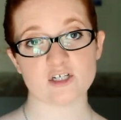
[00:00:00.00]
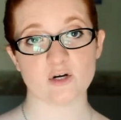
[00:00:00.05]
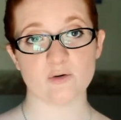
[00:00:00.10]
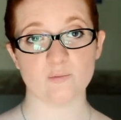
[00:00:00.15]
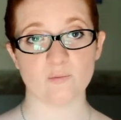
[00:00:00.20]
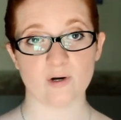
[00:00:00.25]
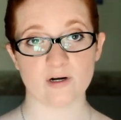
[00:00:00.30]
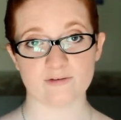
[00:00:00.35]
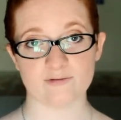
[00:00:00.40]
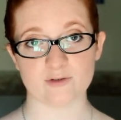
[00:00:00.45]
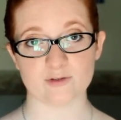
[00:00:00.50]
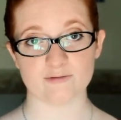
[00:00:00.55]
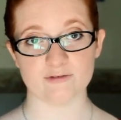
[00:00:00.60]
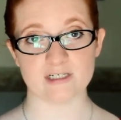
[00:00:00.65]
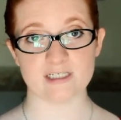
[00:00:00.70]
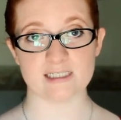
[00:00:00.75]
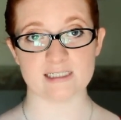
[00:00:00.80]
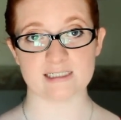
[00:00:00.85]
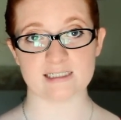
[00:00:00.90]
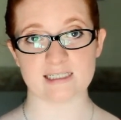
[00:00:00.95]
on one of the
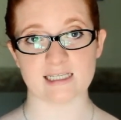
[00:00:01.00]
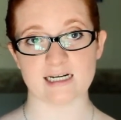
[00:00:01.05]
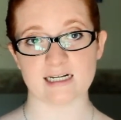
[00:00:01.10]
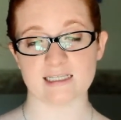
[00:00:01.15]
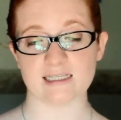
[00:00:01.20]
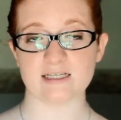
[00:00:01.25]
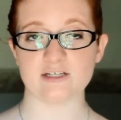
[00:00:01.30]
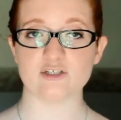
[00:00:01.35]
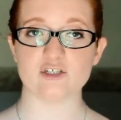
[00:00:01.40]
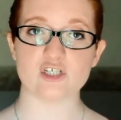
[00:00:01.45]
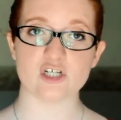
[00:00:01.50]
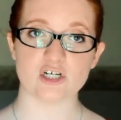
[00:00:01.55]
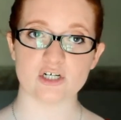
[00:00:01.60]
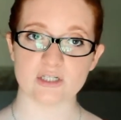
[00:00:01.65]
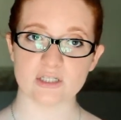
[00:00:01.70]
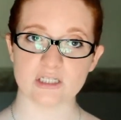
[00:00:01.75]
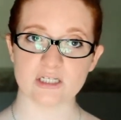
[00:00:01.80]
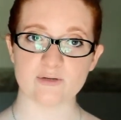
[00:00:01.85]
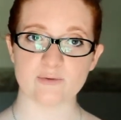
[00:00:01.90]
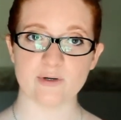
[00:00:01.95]
reasons that I think
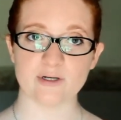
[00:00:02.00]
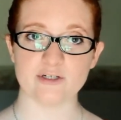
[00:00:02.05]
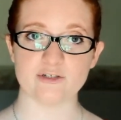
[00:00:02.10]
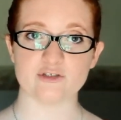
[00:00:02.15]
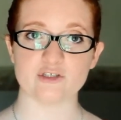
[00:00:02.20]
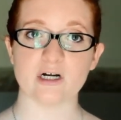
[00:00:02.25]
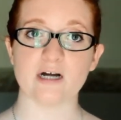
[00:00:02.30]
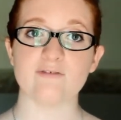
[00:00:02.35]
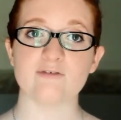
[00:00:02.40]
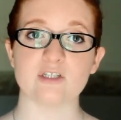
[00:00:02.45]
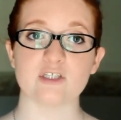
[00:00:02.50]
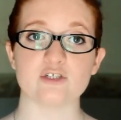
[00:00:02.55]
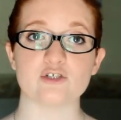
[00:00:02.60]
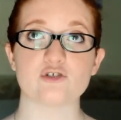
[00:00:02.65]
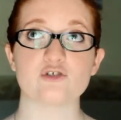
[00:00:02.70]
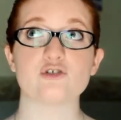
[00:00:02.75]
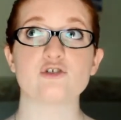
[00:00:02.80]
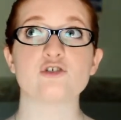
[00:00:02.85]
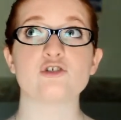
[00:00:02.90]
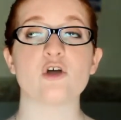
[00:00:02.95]
journaling while you travel is
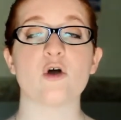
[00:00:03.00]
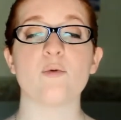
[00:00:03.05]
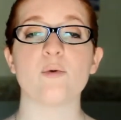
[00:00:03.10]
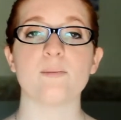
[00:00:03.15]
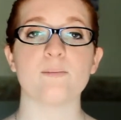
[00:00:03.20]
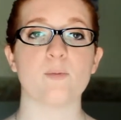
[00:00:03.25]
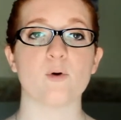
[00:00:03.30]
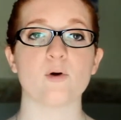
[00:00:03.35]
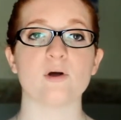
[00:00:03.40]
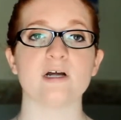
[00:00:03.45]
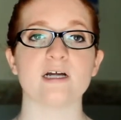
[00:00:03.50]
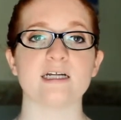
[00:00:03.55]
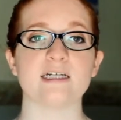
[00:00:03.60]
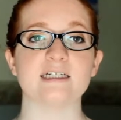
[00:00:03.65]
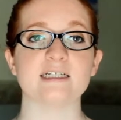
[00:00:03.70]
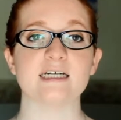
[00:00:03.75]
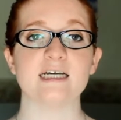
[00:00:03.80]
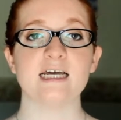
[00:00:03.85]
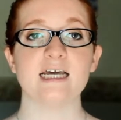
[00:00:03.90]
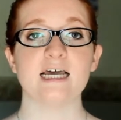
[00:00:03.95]
so
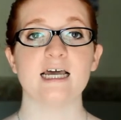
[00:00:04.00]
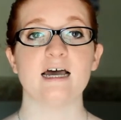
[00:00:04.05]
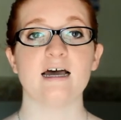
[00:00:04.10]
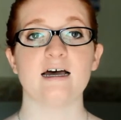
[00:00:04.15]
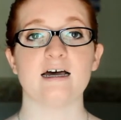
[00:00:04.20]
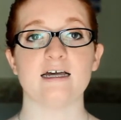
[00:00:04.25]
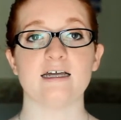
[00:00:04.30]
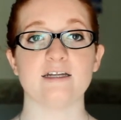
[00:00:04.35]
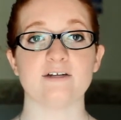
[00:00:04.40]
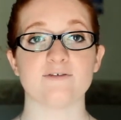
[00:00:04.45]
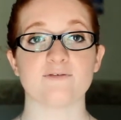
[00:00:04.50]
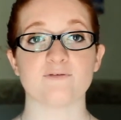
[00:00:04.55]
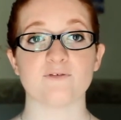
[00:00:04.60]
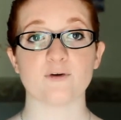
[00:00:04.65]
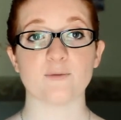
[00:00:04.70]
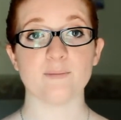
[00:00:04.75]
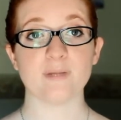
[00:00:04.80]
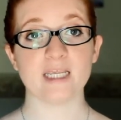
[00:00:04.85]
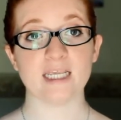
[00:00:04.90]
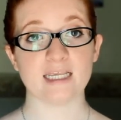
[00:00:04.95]
important. And
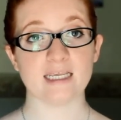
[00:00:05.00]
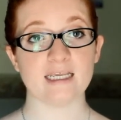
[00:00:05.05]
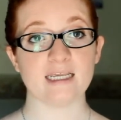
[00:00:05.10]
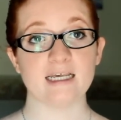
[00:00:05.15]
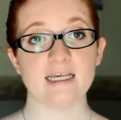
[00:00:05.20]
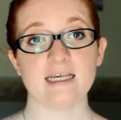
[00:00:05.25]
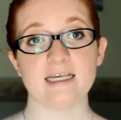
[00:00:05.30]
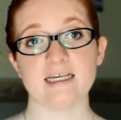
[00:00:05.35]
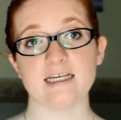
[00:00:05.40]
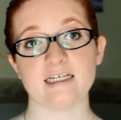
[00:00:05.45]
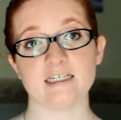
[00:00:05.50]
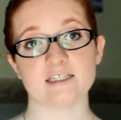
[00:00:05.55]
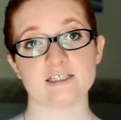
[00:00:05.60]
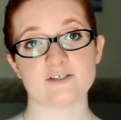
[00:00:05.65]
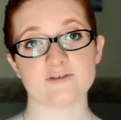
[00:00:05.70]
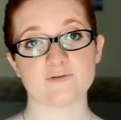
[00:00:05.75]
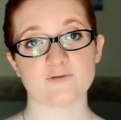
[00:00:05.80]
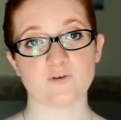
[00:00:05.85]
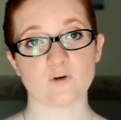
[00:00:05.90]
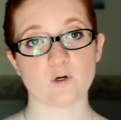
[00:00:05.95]
for me,
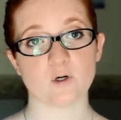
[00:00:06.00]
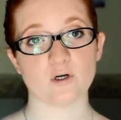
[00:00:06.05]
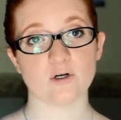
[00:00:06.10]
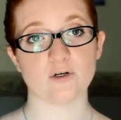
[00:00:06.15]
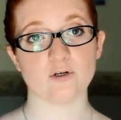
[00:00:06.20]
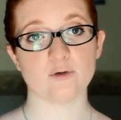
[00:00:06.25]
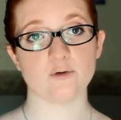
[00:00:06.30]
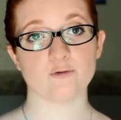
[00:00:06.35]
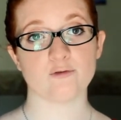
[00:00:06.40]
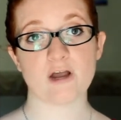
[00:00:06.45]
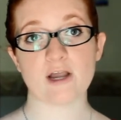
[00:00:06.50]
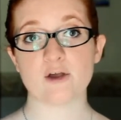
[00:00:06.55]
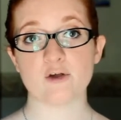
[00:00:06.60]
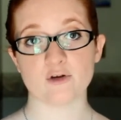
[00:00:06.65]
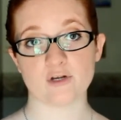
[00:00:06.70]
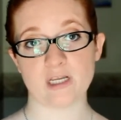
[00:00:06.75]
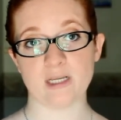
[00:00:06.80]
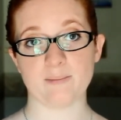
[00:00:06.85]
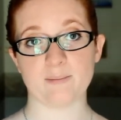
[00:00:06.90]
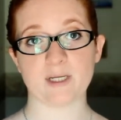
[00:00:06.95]
it's for
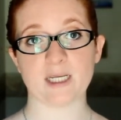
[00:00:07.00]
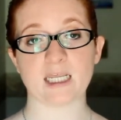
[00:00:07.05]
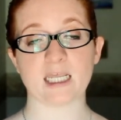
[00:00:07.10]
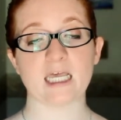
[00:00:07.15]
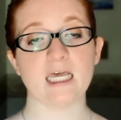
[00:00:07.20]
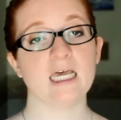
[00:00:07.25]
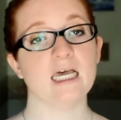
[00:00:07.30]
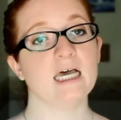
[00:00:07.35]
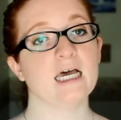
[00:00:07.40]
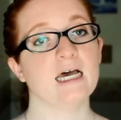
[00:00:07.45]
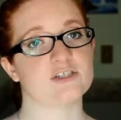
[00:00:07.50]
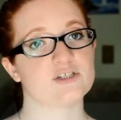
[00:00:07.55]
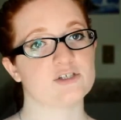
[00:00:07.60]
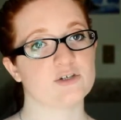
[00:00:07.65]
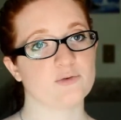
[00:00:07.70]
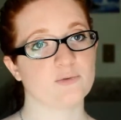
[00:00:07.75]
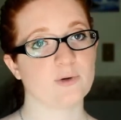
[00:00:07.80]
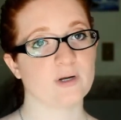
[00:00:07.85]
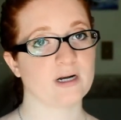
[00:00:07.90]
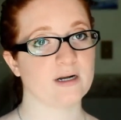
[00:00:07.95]
record keeping.
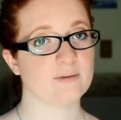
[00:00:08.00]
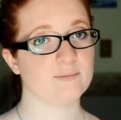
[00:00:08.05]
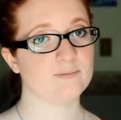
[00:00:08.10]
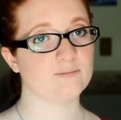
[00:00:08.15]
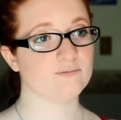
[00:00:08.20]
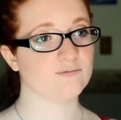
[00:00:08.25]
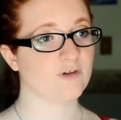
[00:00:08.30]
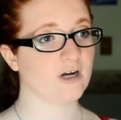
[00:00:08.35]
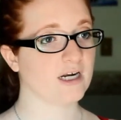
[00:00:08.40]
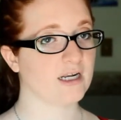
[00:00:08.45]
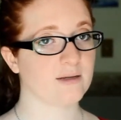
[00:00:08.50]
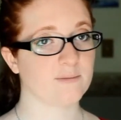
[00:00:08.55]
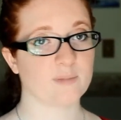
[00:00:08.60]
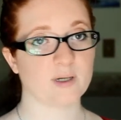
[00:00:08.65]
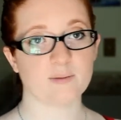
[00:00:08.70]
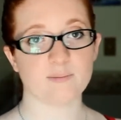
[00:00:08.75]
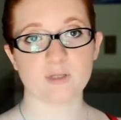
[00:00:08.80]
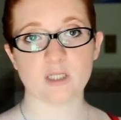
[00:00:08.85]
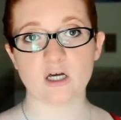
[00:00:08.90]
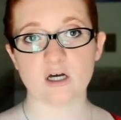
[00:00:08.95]
So when I'm writing
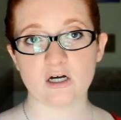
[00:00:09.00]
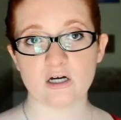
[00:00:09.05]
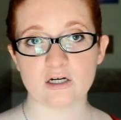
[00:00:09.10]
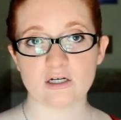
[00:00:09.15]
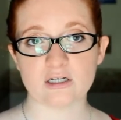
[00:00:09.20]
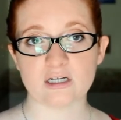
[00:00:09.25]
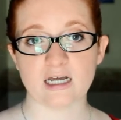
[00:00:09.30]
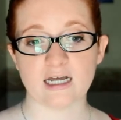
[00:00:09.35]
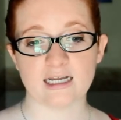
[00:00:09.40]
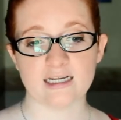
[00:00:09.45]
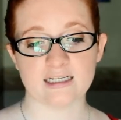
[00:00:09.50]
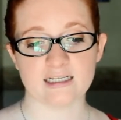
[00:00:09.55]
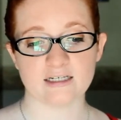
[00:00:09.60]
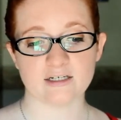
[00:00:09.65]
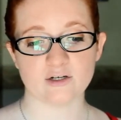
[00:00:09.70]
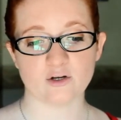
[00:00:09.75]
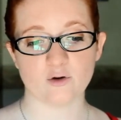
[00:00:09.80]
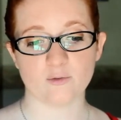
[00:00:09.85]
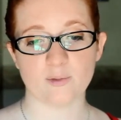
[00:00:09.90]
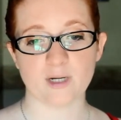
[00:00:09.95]
my blog, I
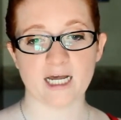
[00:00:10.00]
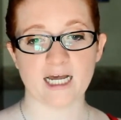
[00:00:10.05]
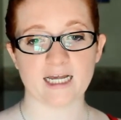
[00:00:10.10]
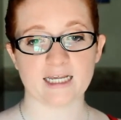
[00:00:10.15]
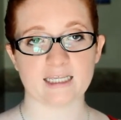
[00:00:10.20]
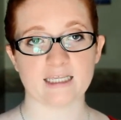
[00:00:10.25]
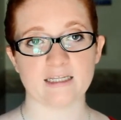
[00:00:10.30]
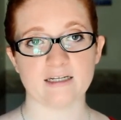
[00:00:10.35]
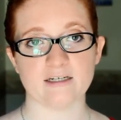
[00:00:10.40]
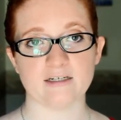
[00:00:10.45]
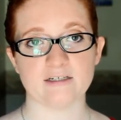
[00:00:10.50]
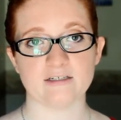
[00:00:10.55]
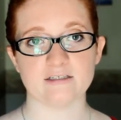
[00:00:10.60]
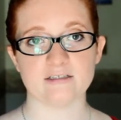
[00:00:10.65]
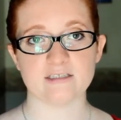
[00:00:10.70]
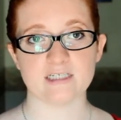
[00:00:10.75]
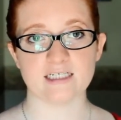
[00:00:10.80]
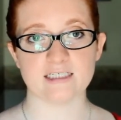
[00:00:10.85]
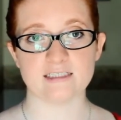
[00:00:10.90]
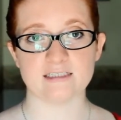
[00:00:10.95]
can go back
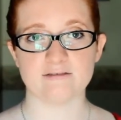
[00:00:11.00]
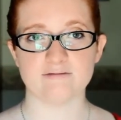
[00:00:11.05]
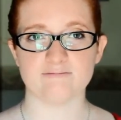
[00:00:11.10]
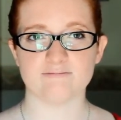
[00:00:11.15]
and